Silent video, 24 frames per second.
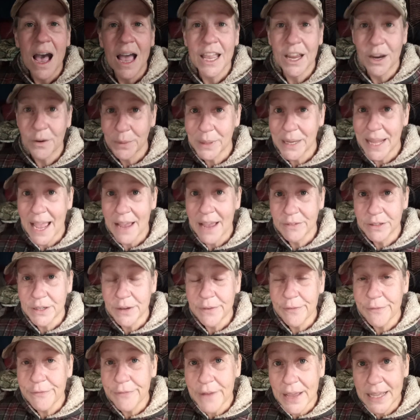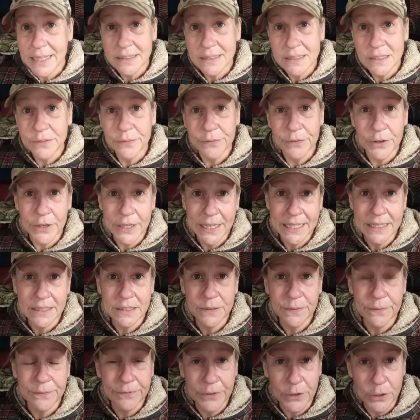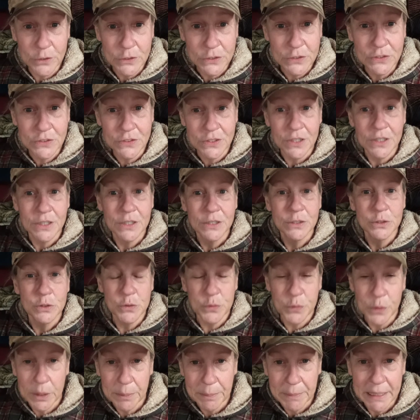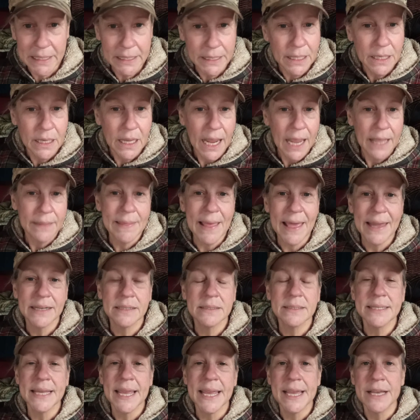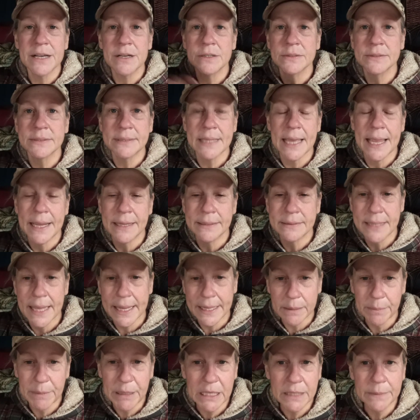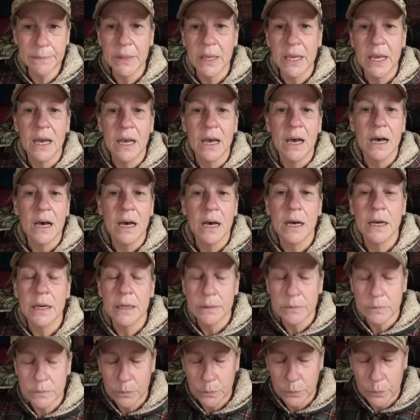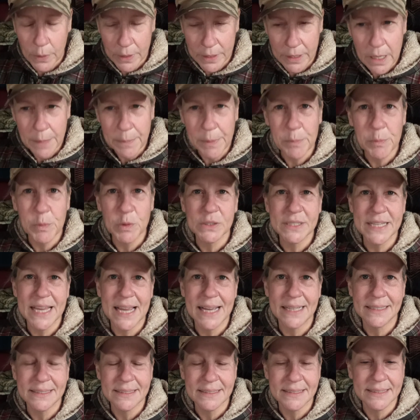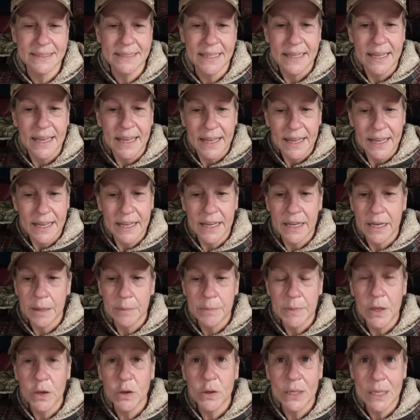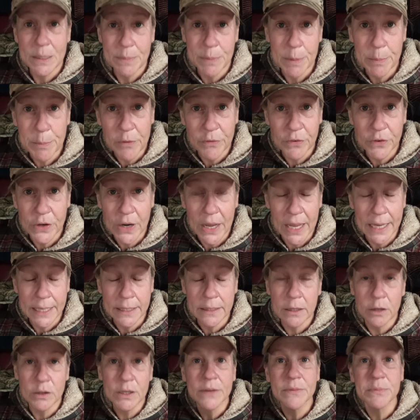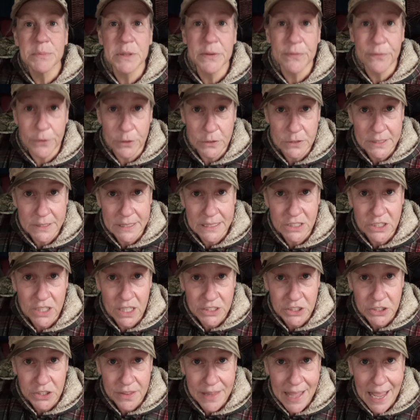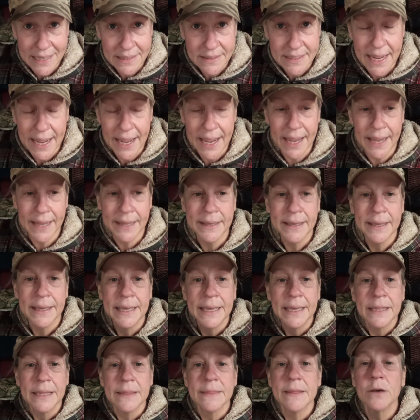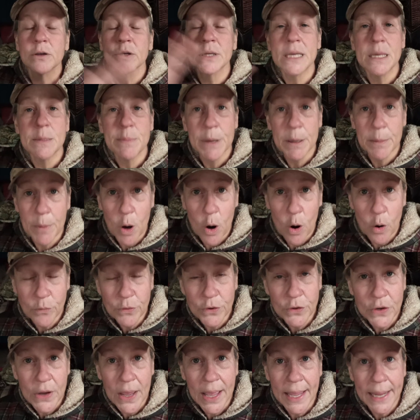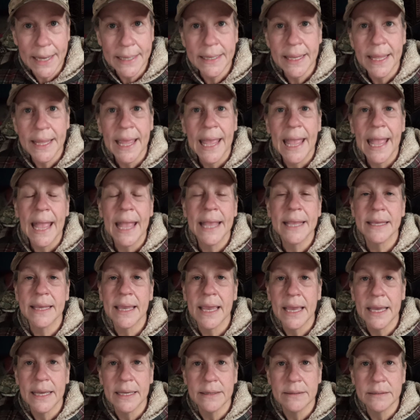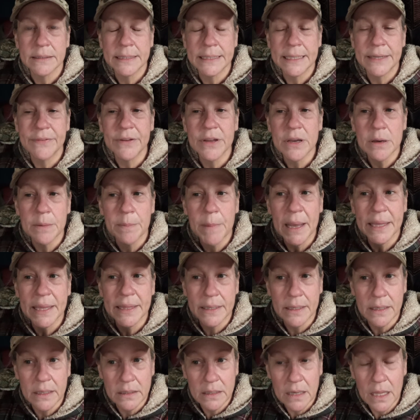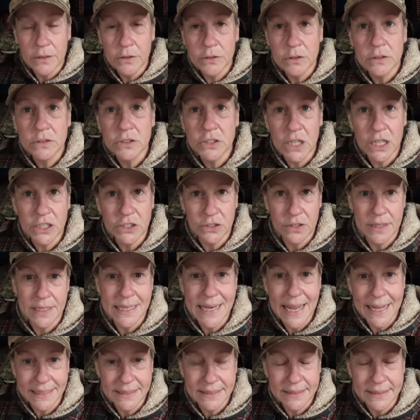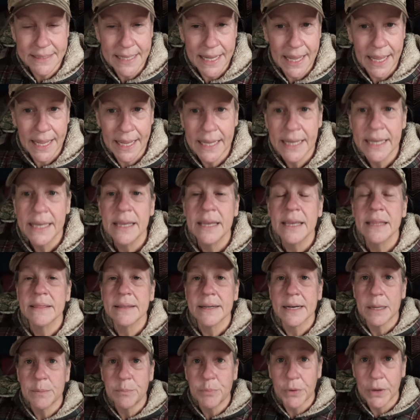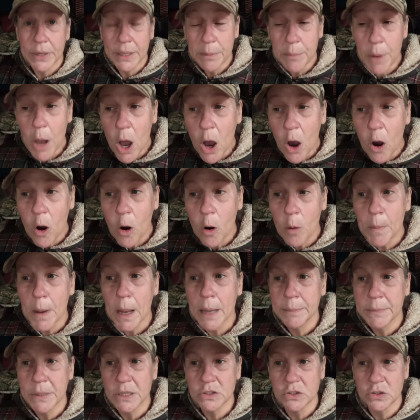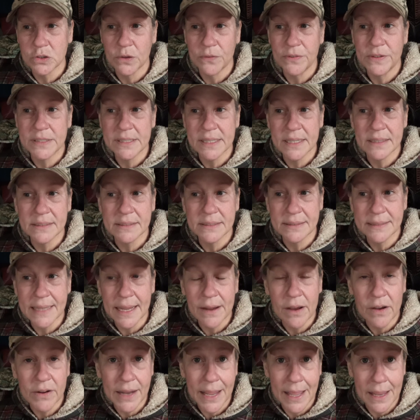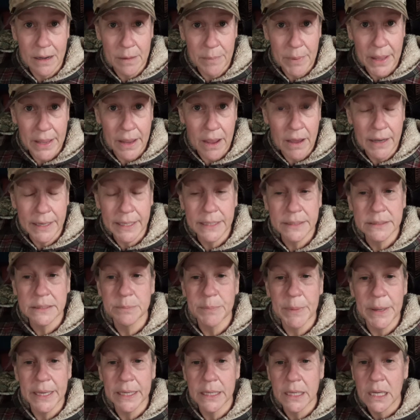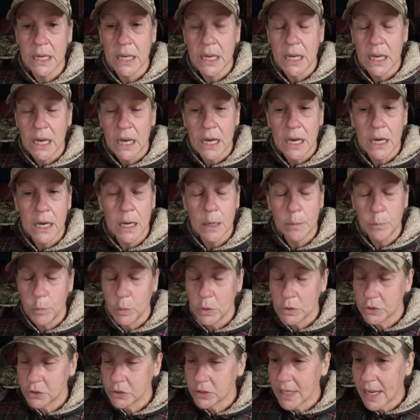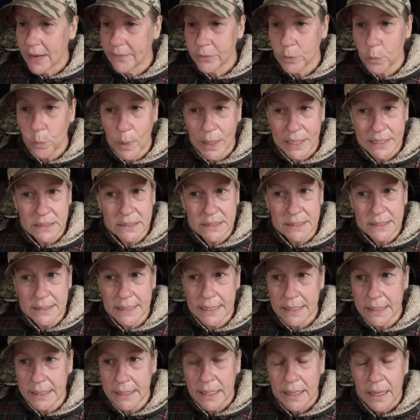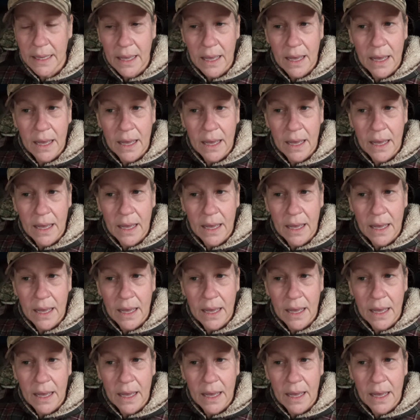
I already have enough funds for his first treatment, and that entails they take him in, uh, run a couple more tests, um, they'll keep him overnight, they'll give him the first injection that day, They'll keep him overnight and get give him, I think, another injection the next day. Then I bring him home. I'm not sure if he's going to stay on antibiotics, but um, we'll just have to wait and see.